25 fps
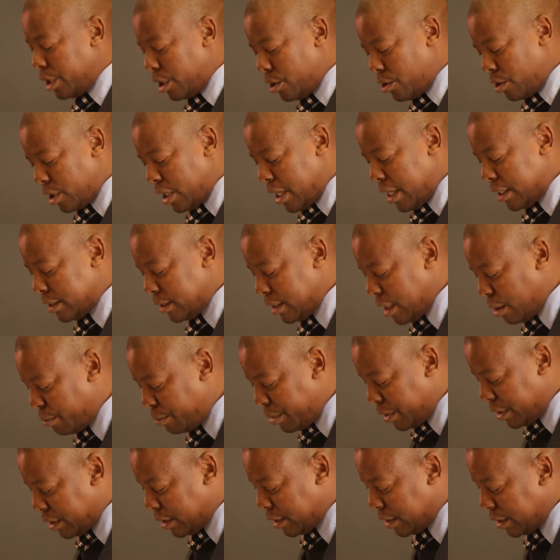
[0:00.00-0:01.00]

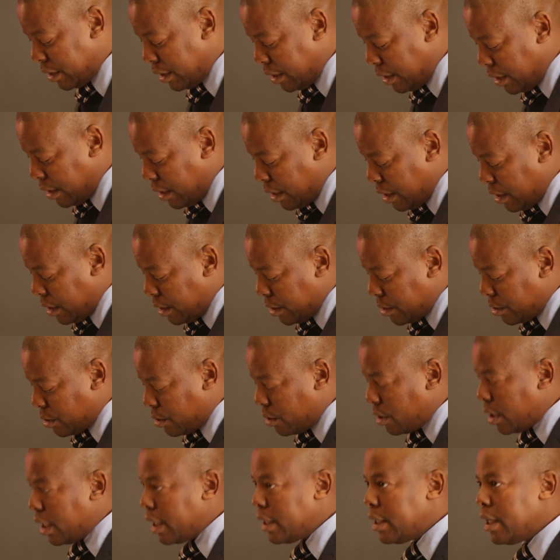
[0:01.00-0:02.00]
encourages more South Africans
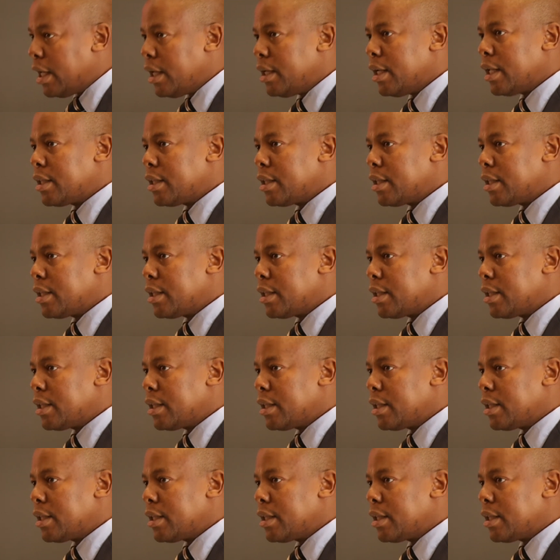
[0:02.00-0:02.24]
to save.